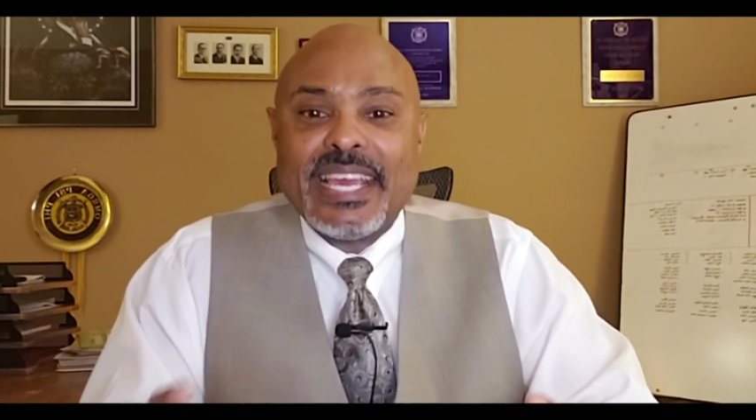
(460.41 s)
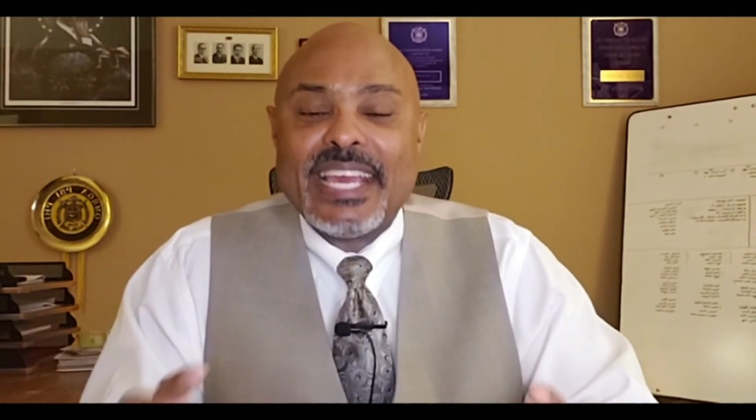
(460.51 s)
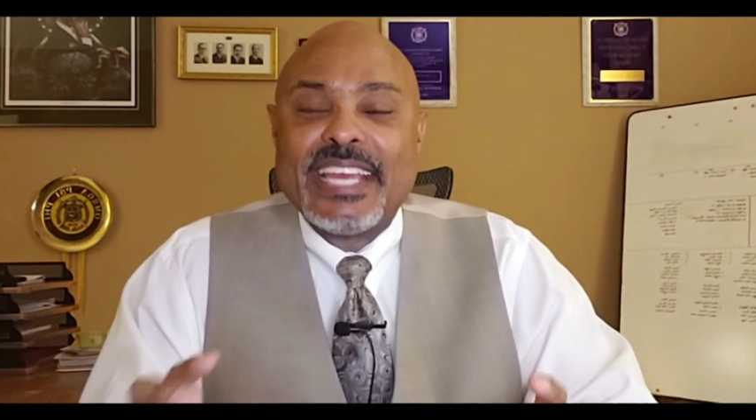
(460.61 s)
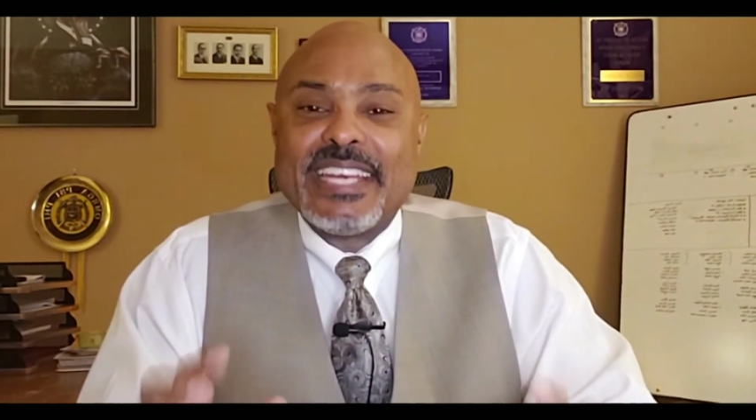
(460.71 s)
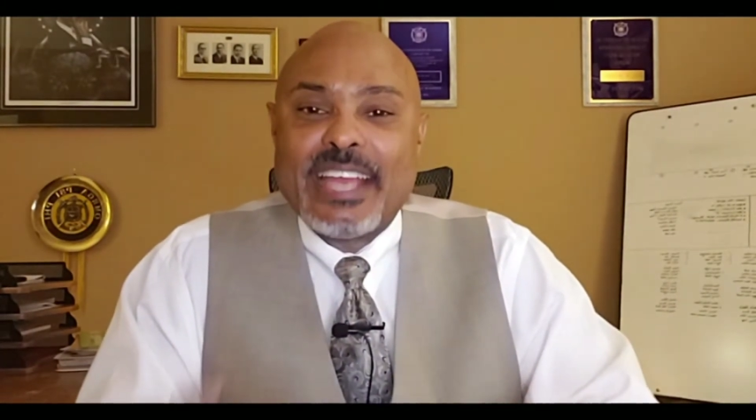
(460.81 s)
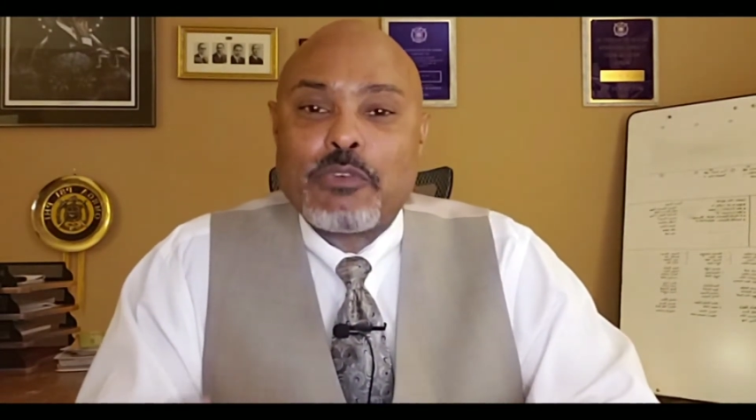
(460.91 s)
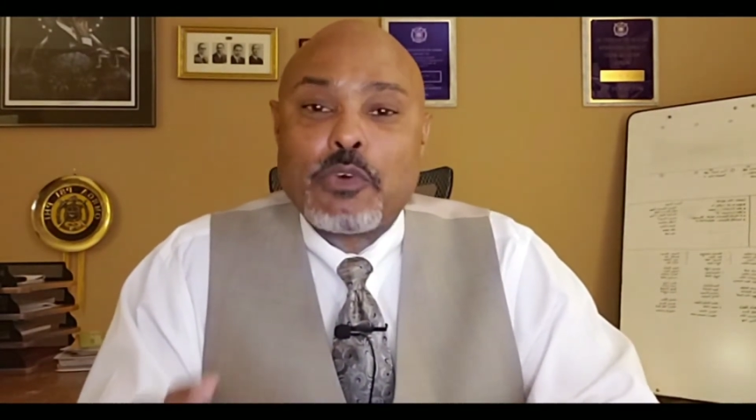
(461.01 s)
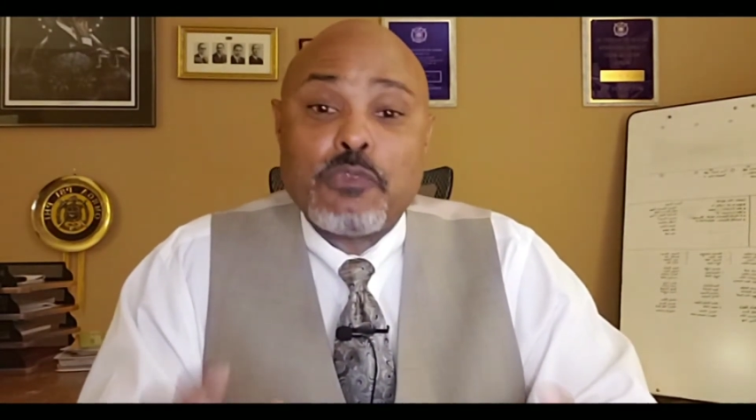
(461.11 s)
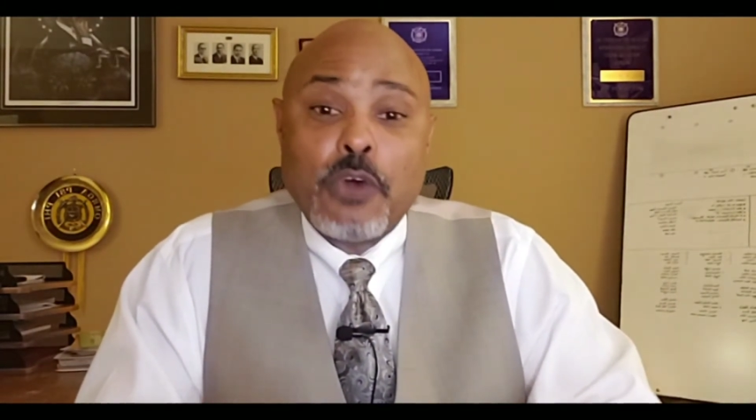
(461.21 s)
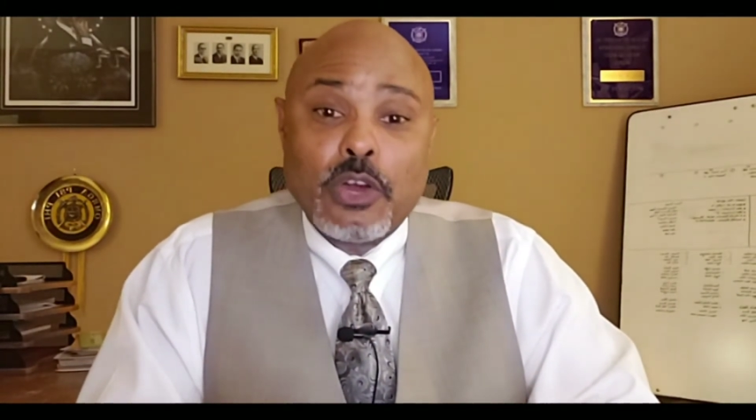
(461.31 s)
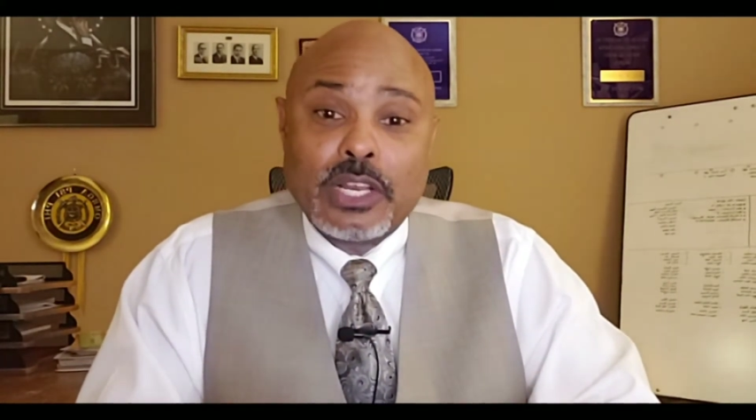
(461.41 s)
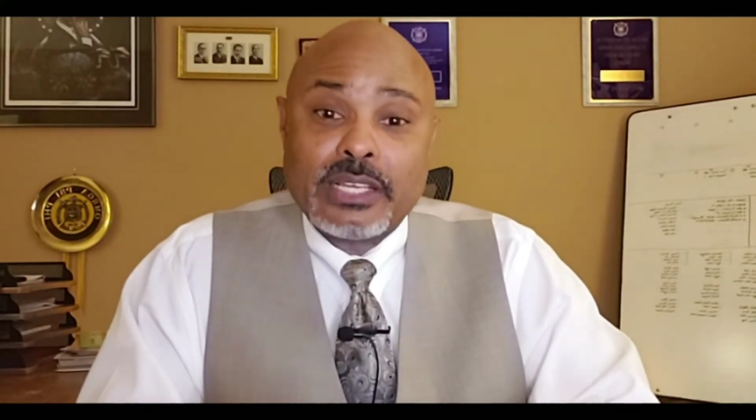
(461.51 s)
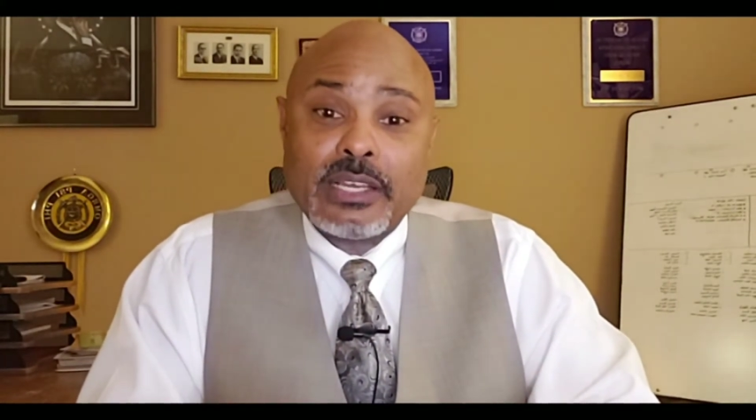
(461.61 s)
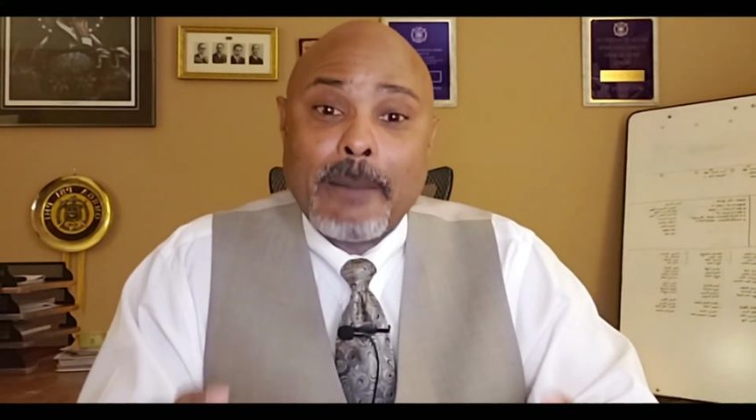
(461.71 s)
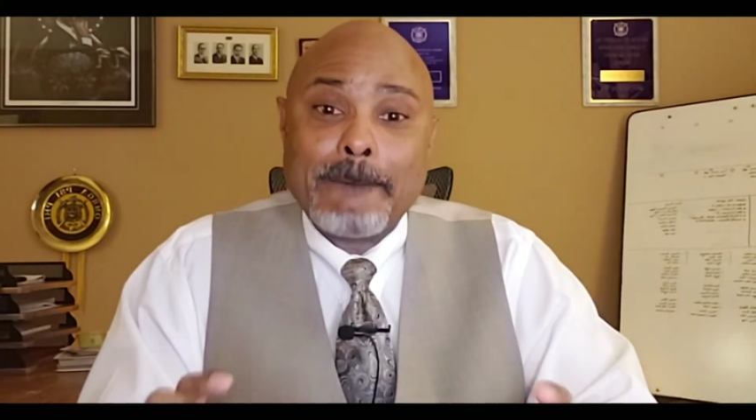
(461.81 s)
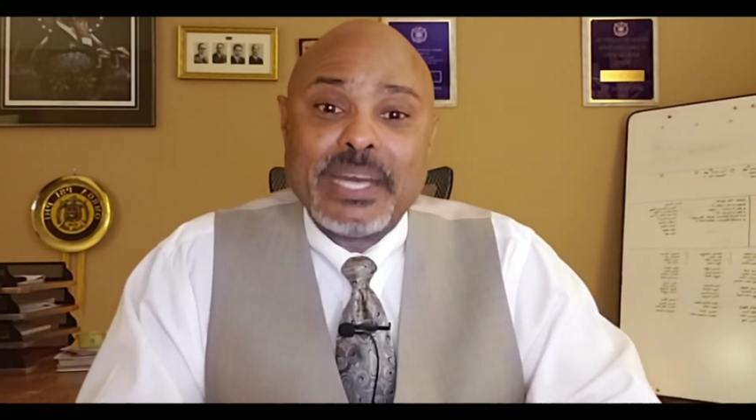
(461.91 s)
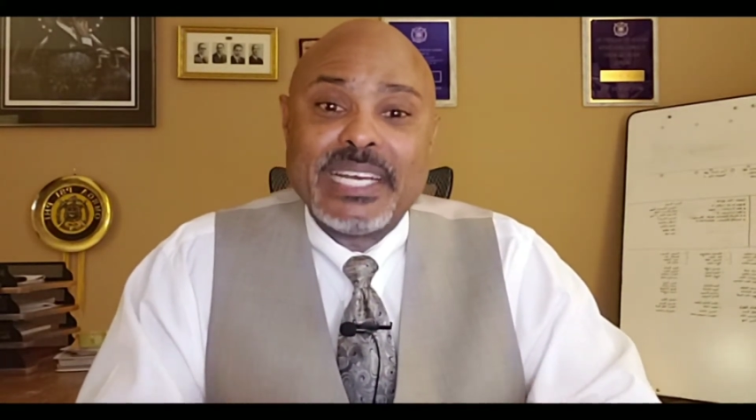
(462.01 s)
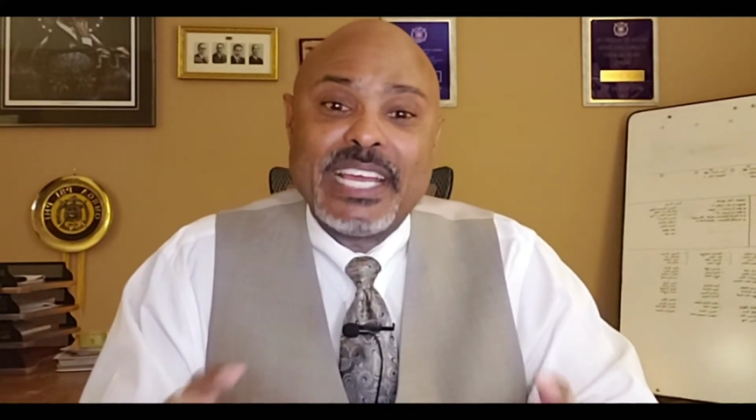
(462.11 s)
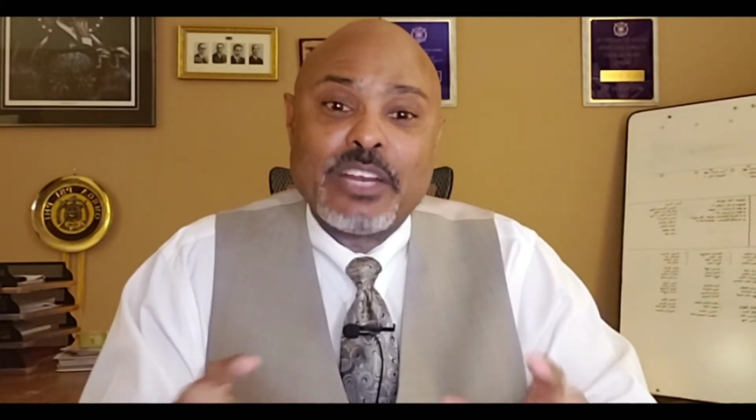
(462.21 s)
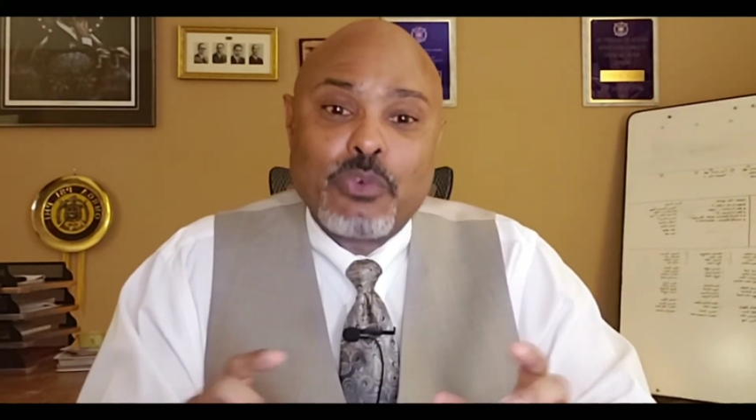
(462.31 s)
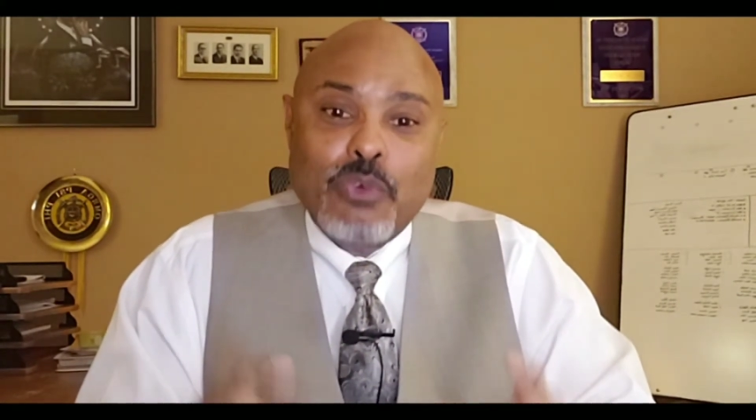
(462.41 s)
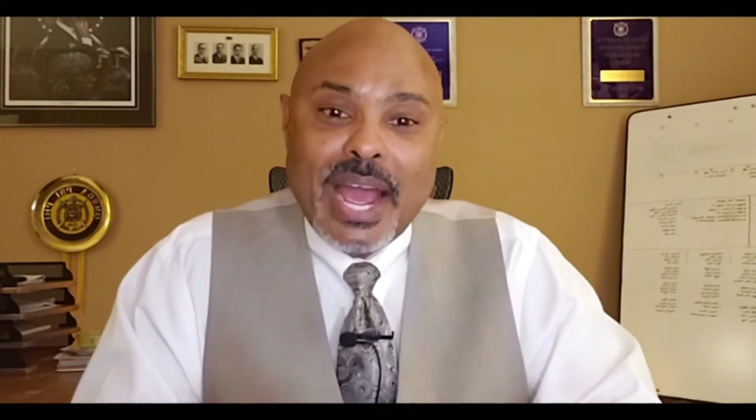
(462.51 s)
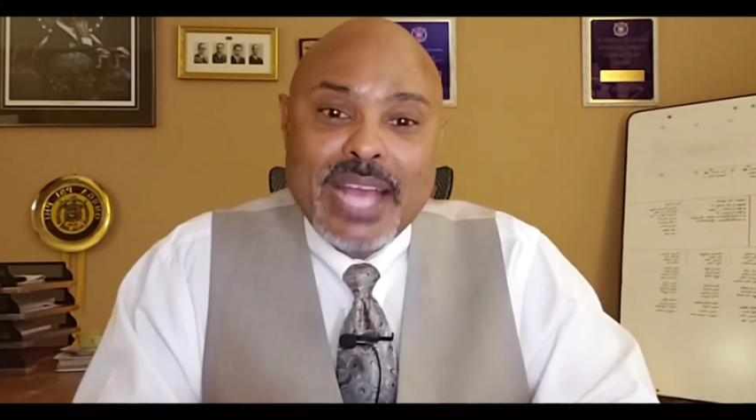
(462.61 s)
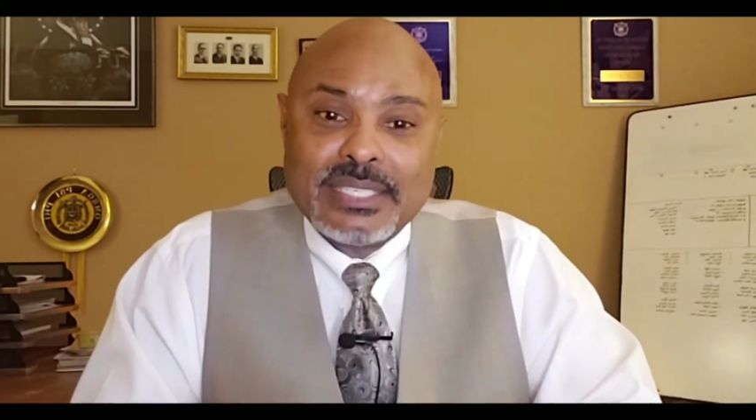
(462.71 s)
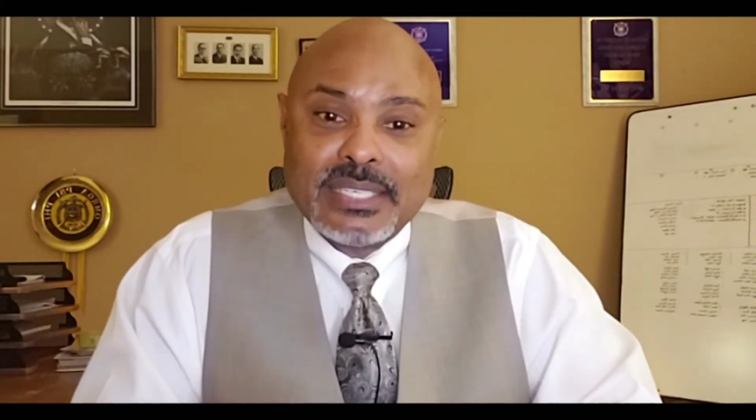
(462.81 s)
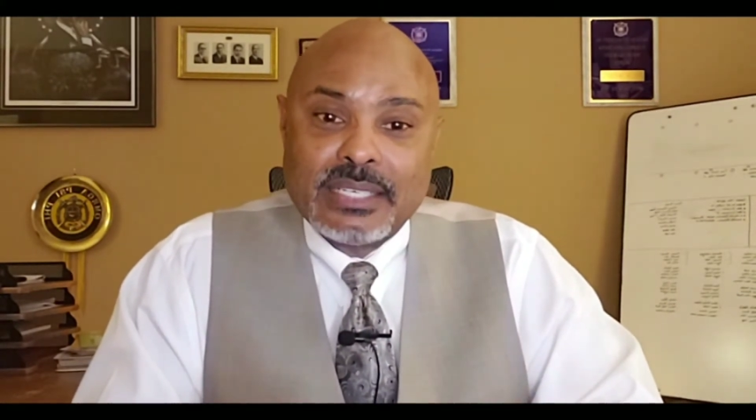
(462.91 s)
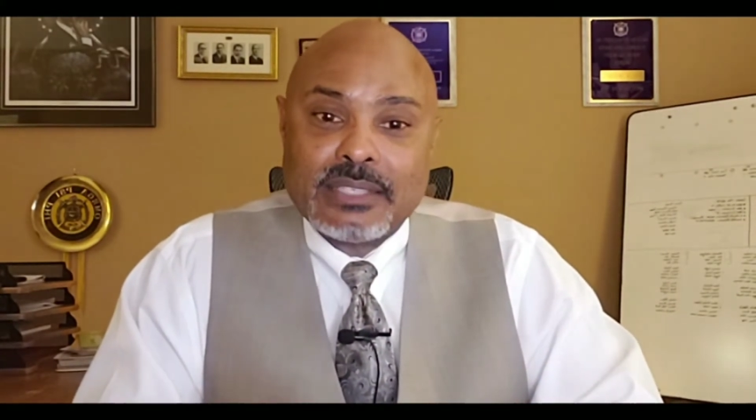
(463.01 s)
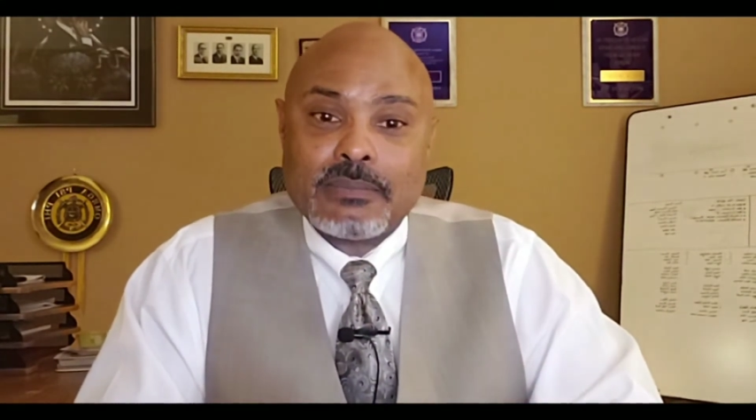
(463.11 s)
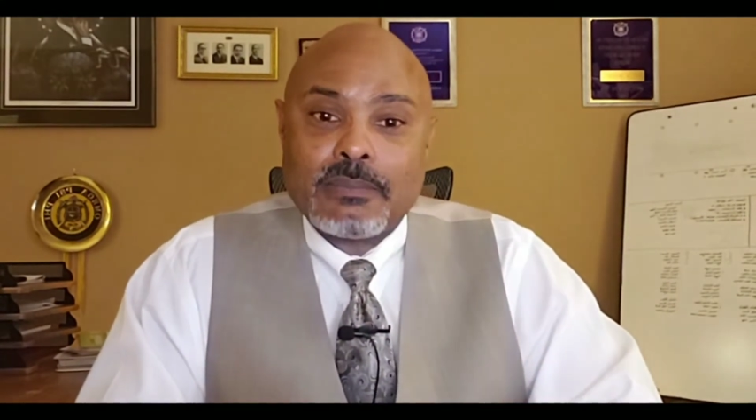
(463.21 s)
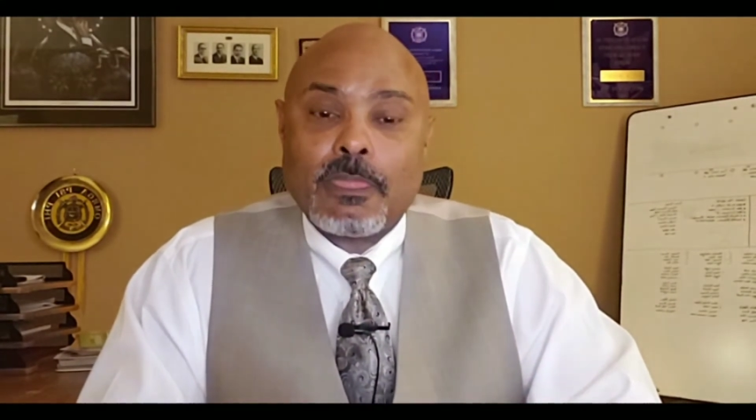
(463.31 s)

in never falling, but in rising